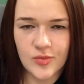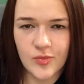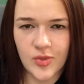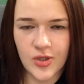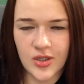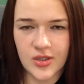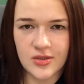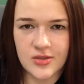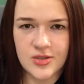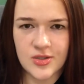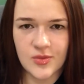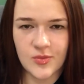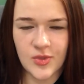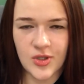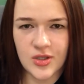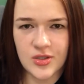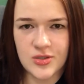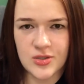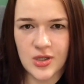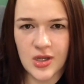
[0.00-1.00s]
But to me,
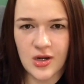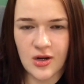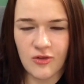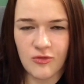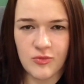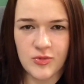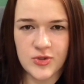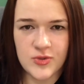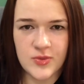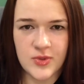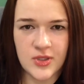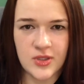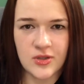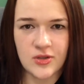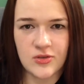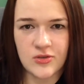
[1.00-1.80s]
the trade-off between